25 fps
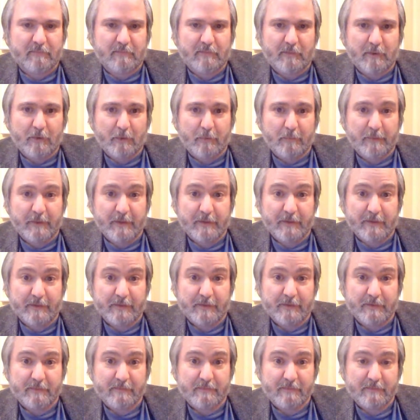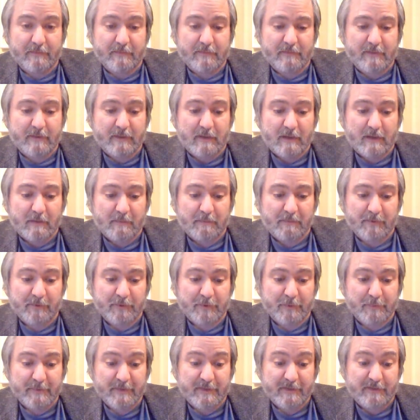dubious
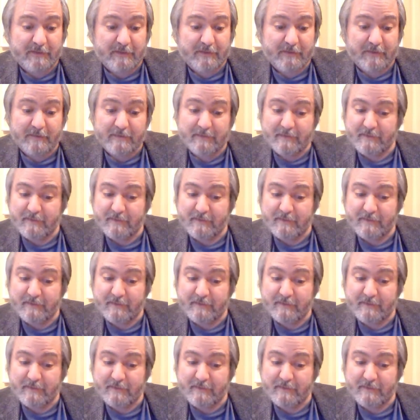accomplishments,